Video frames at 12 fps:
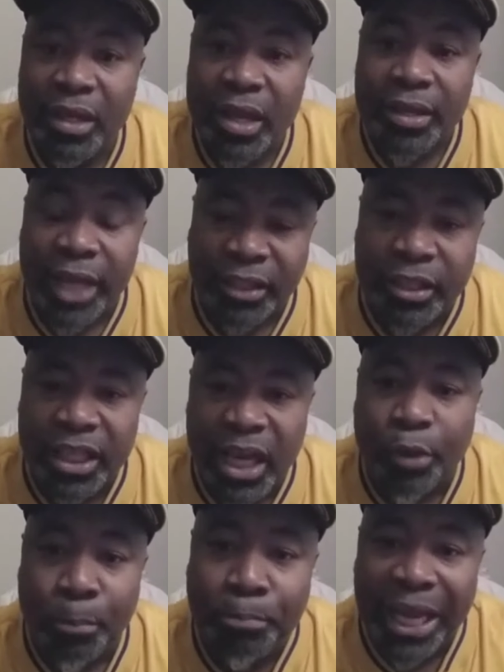That's the
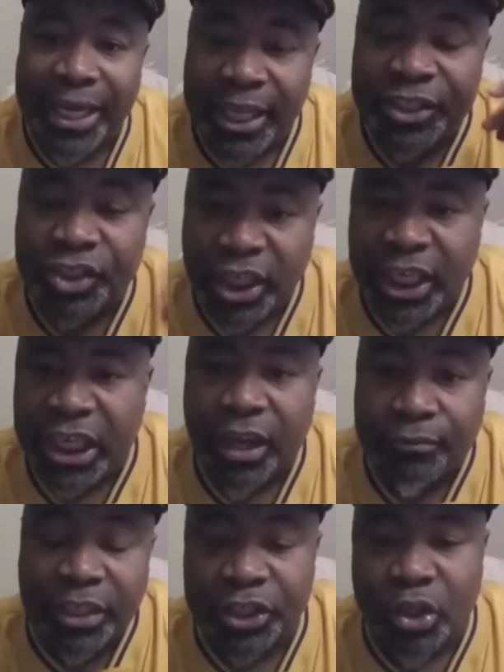devil planting his seed of
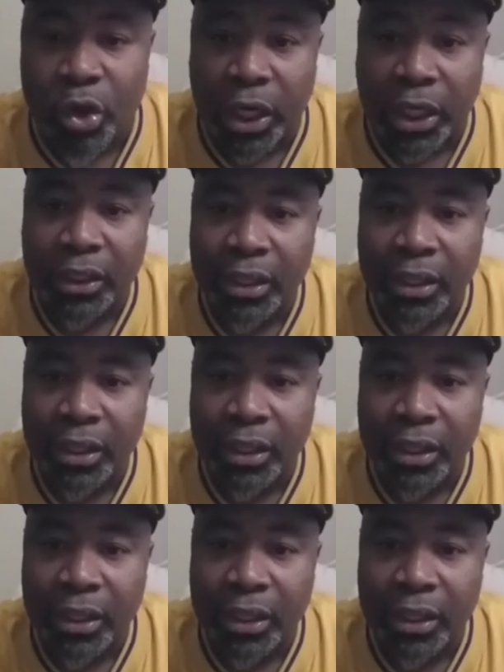discord.